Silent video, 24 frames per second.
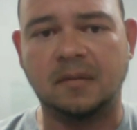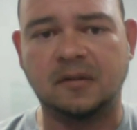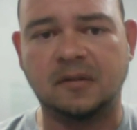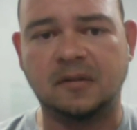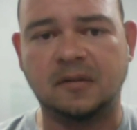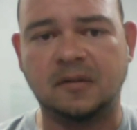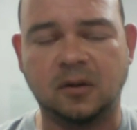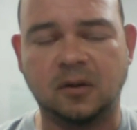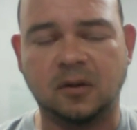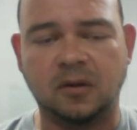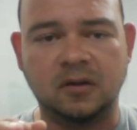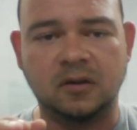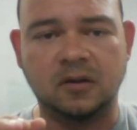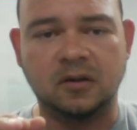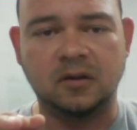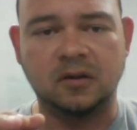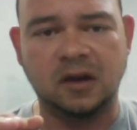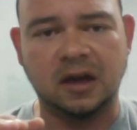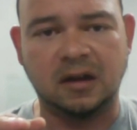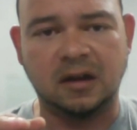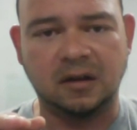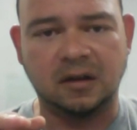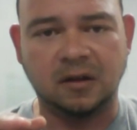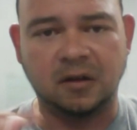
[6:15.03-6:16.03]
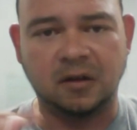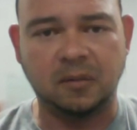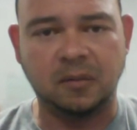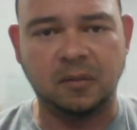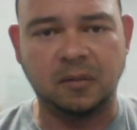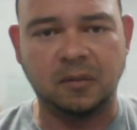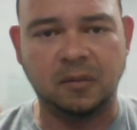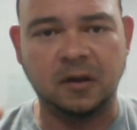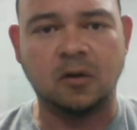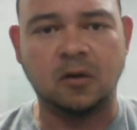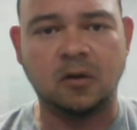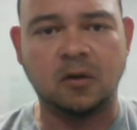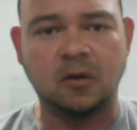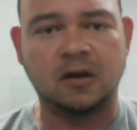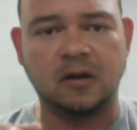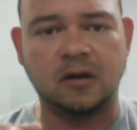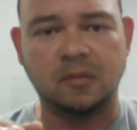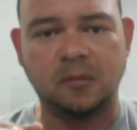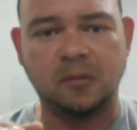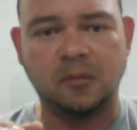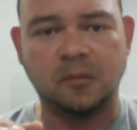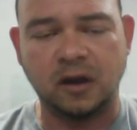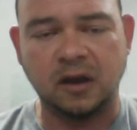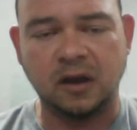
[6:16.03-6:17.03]
so you get a little bit
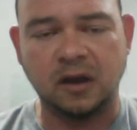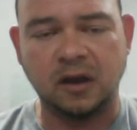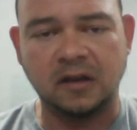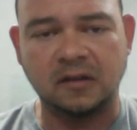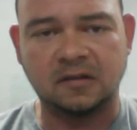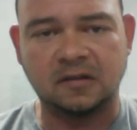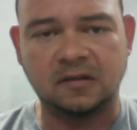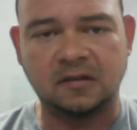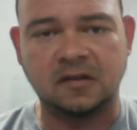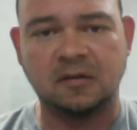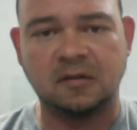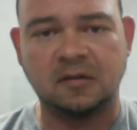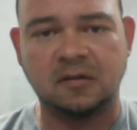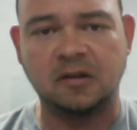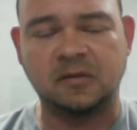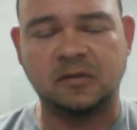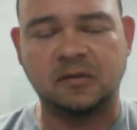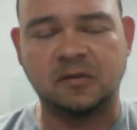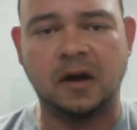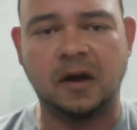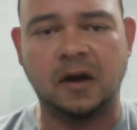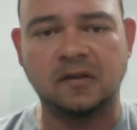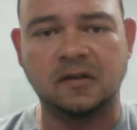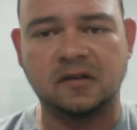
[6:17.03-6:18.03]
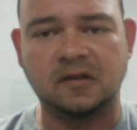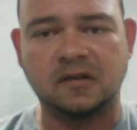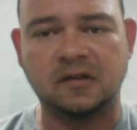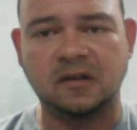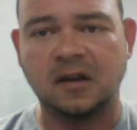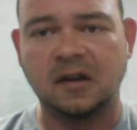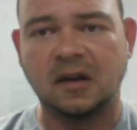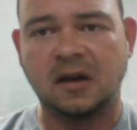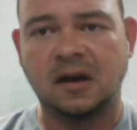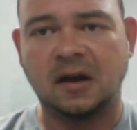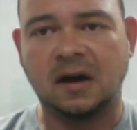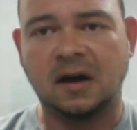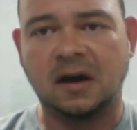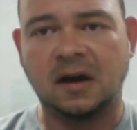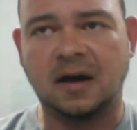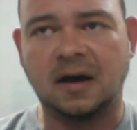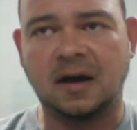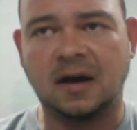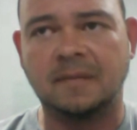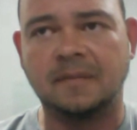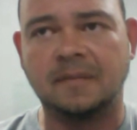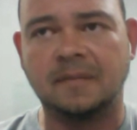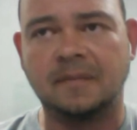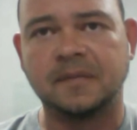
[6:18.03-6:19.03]
quicker, more instant response.
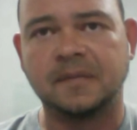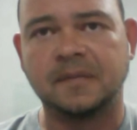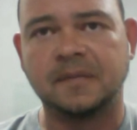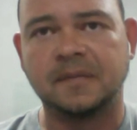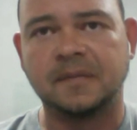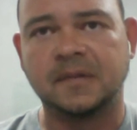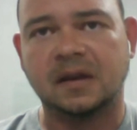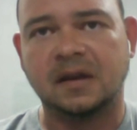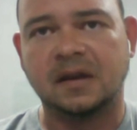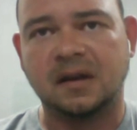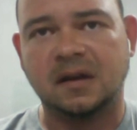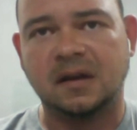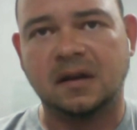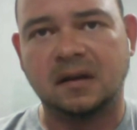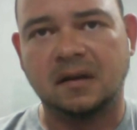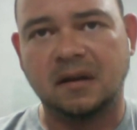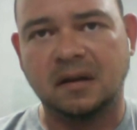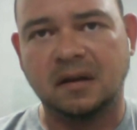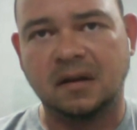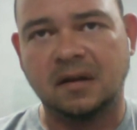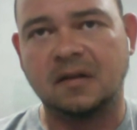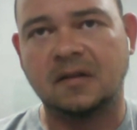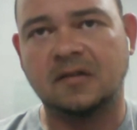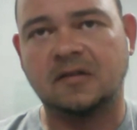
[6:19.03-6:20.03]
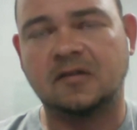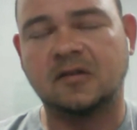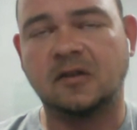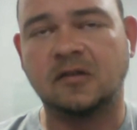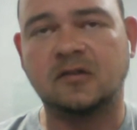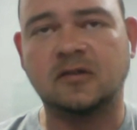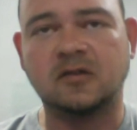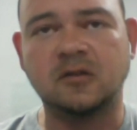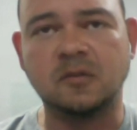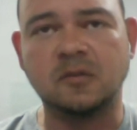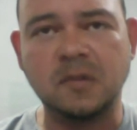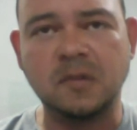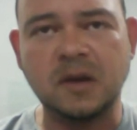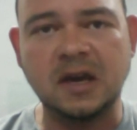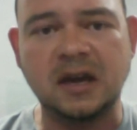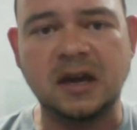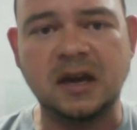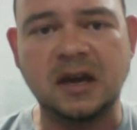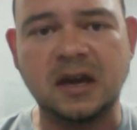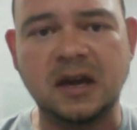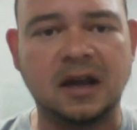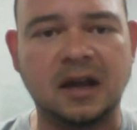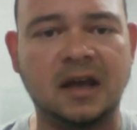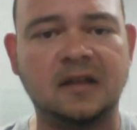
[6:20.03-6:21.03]
So to
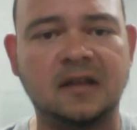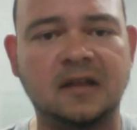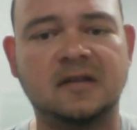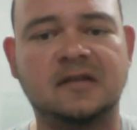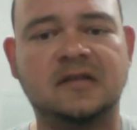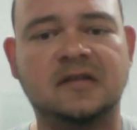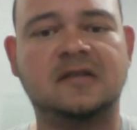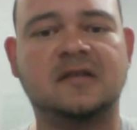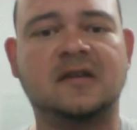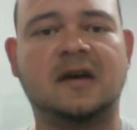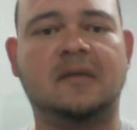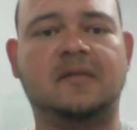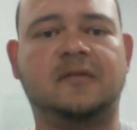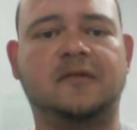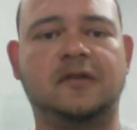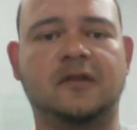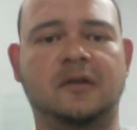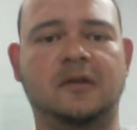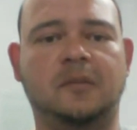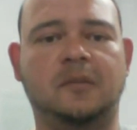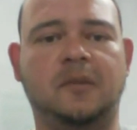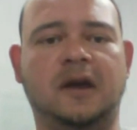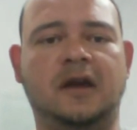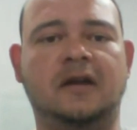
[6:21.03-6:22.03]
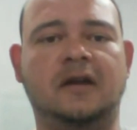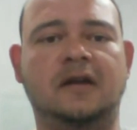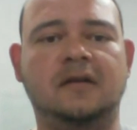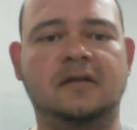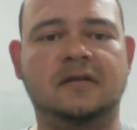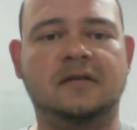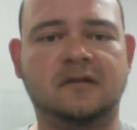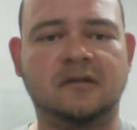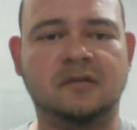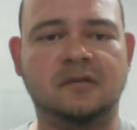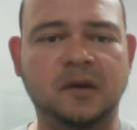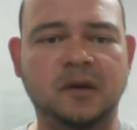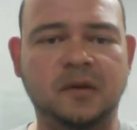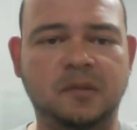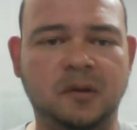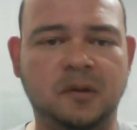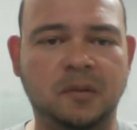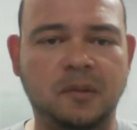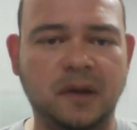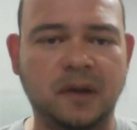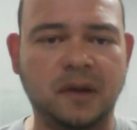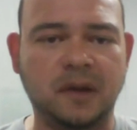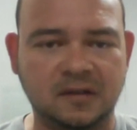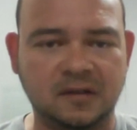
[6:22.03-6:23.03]
me, and again, this is up for debate. Some
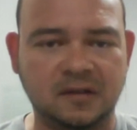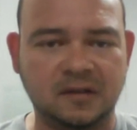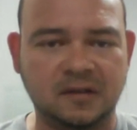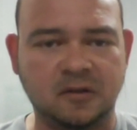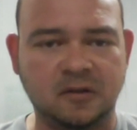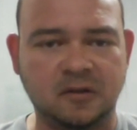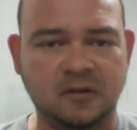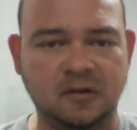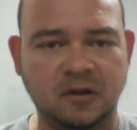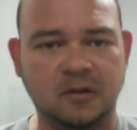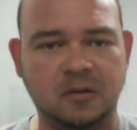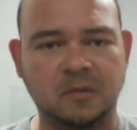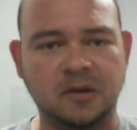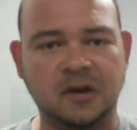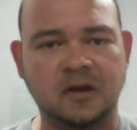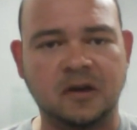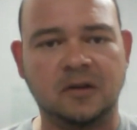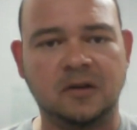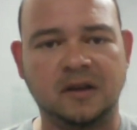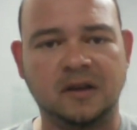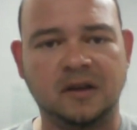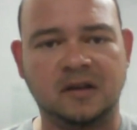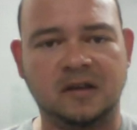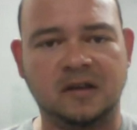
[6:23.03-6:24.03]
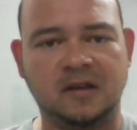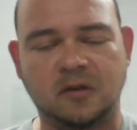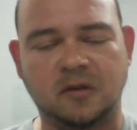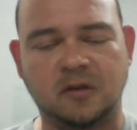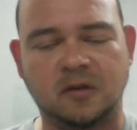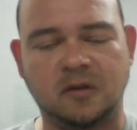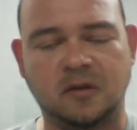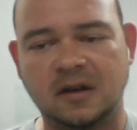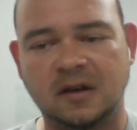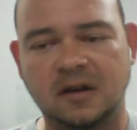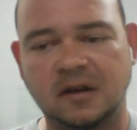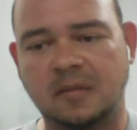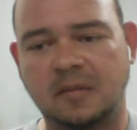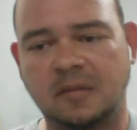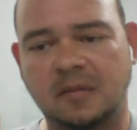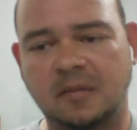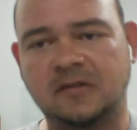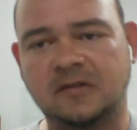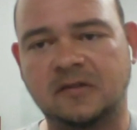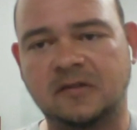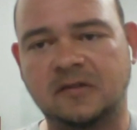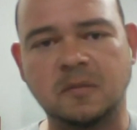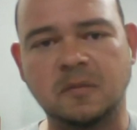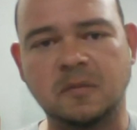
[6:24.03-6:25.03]
people might disagree with me on this one.
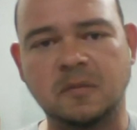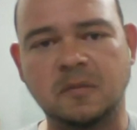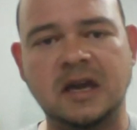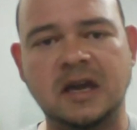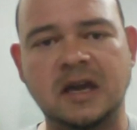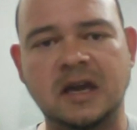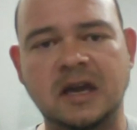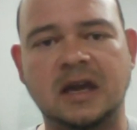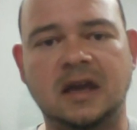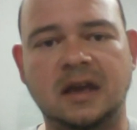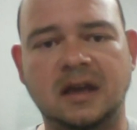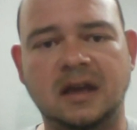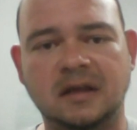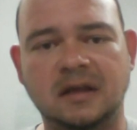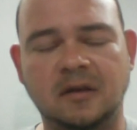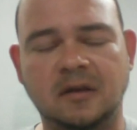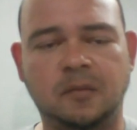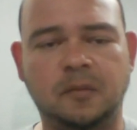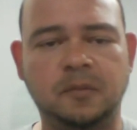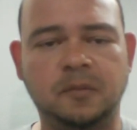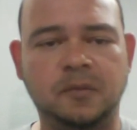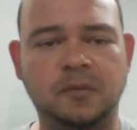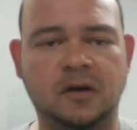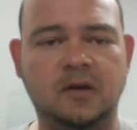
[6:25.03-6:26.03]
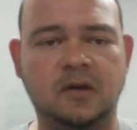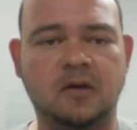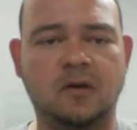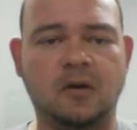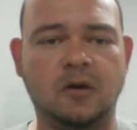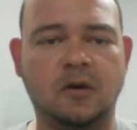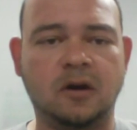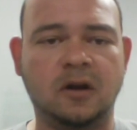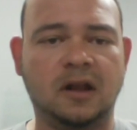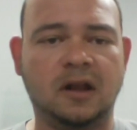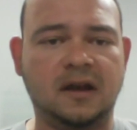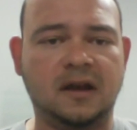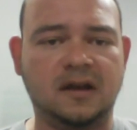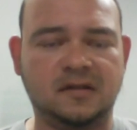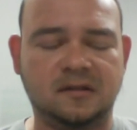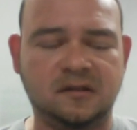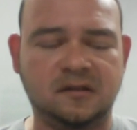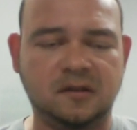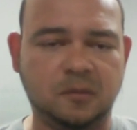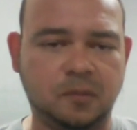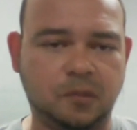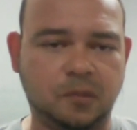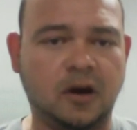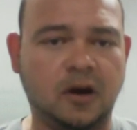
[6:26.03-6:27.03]
But to me, the
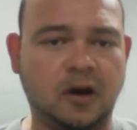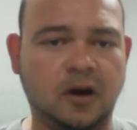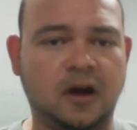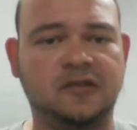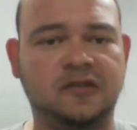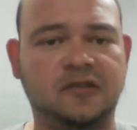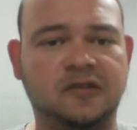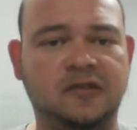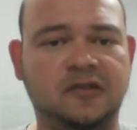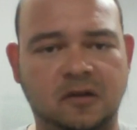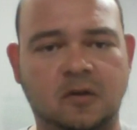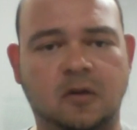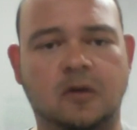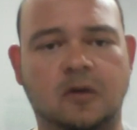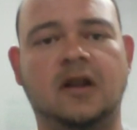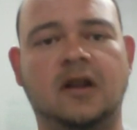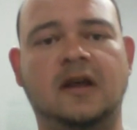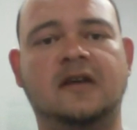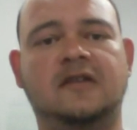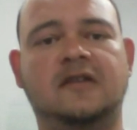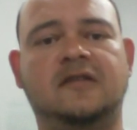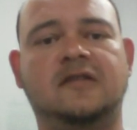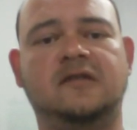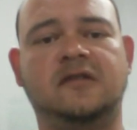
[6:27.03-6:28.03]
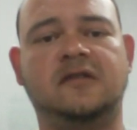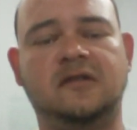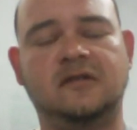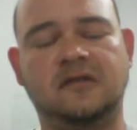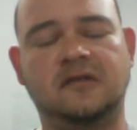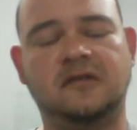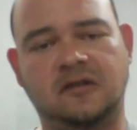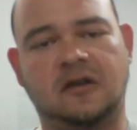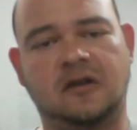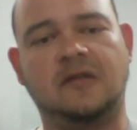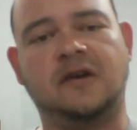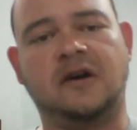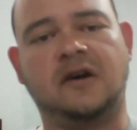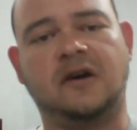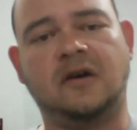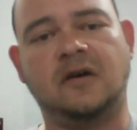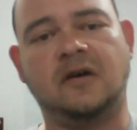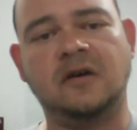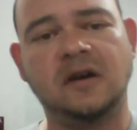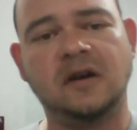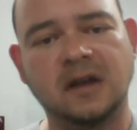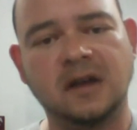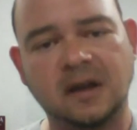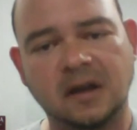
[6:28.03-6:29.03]
coreless, the brushed coreless
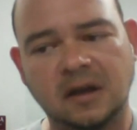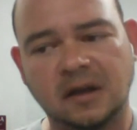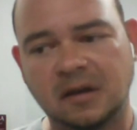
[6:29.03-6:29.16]
servo